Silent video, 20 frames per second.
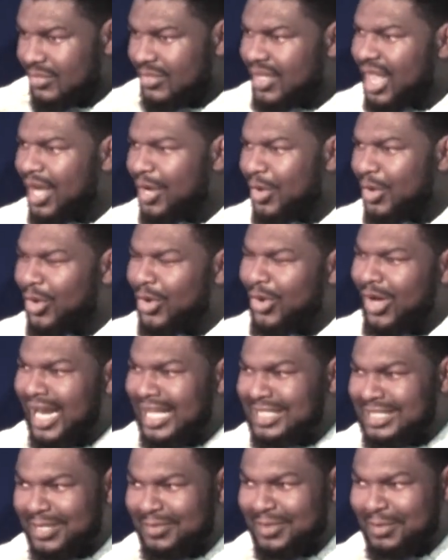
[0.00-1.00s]
Thank God, God
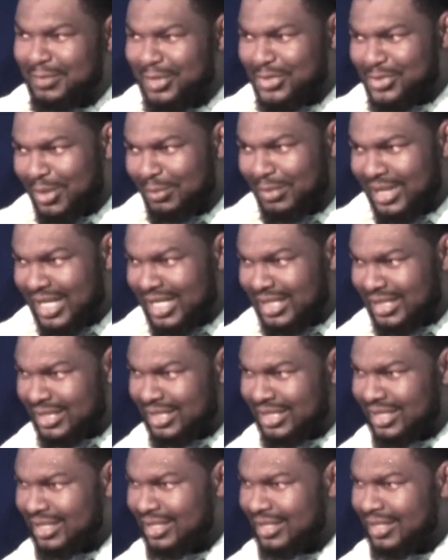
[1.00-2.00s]
has given me some
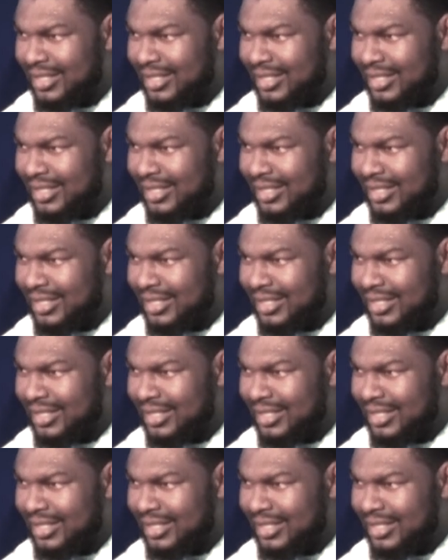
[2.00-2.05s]
grace.